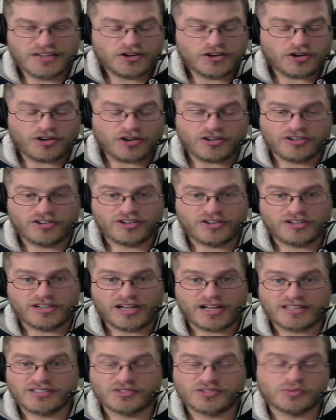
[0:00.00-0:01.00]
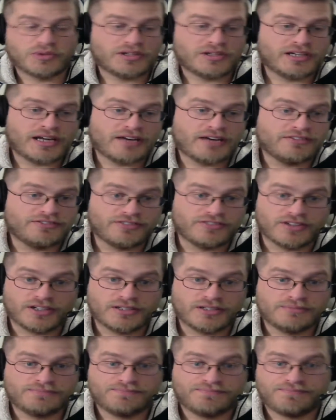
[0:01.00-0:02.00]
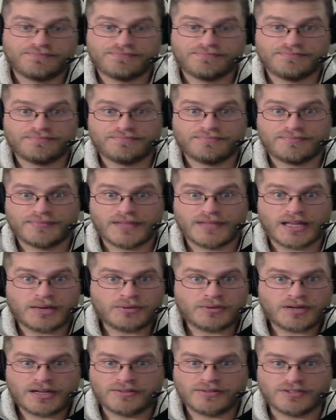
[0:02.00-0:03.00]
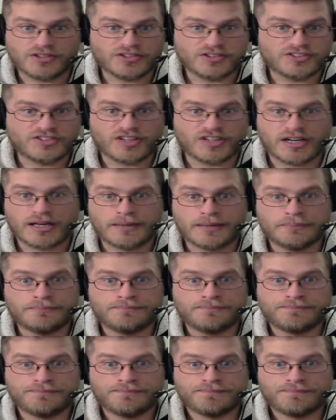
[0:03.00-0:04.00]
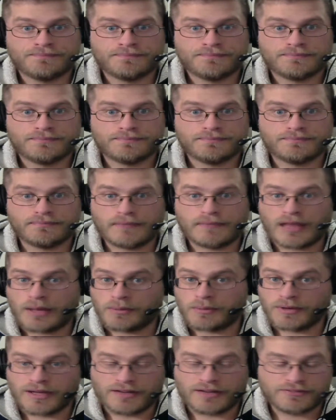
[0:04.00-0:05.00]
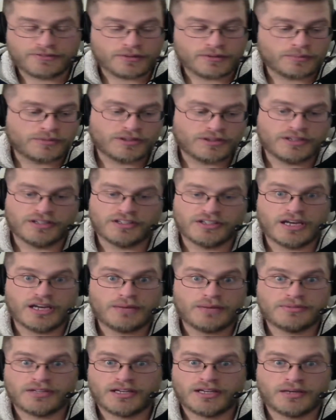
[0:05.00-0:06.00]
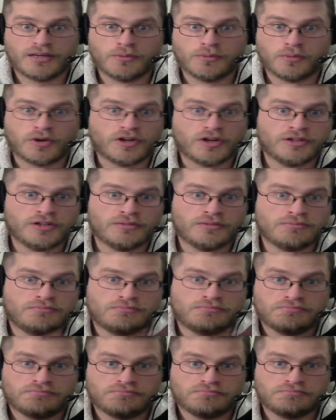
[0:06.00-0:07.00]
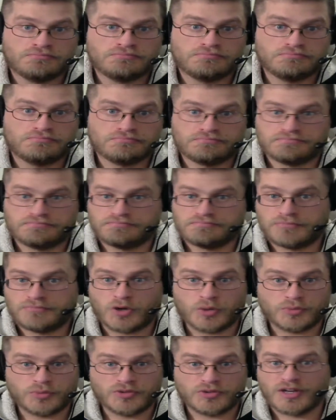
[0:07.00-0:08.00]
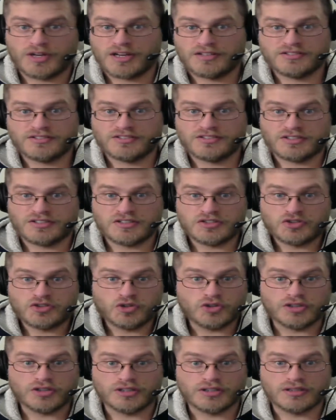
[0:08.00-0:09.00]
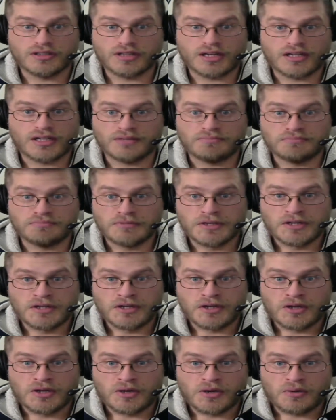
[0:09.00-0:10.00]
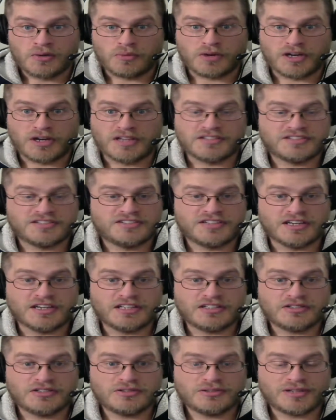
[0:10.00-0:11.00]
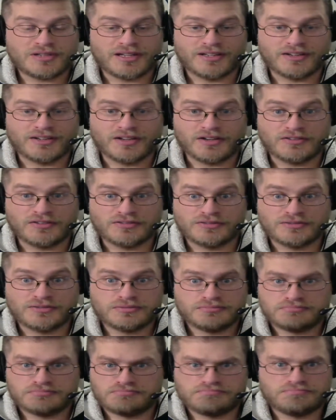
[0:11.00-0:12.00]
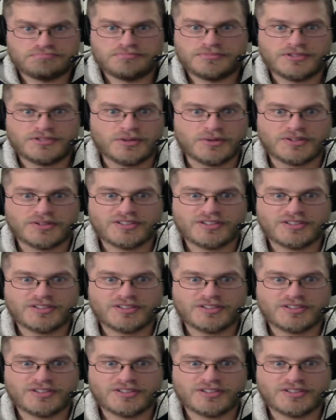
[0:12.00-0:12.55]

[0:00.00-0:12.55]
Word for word: all in all, I just want to have fun. I want to have a good time. I want to have fun playing games and I want to hope you guys enjoy it. I want to entertain you. I love doing this